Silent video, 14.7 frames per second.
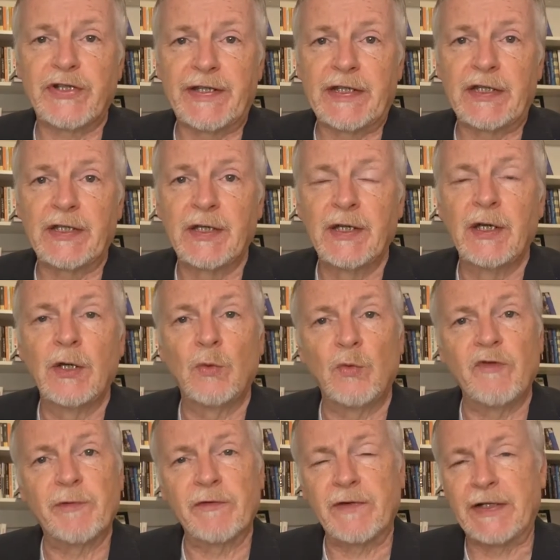link,
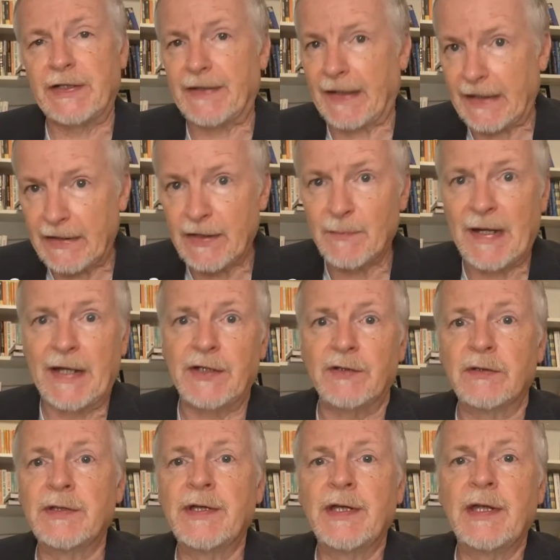we've provided that in the manual,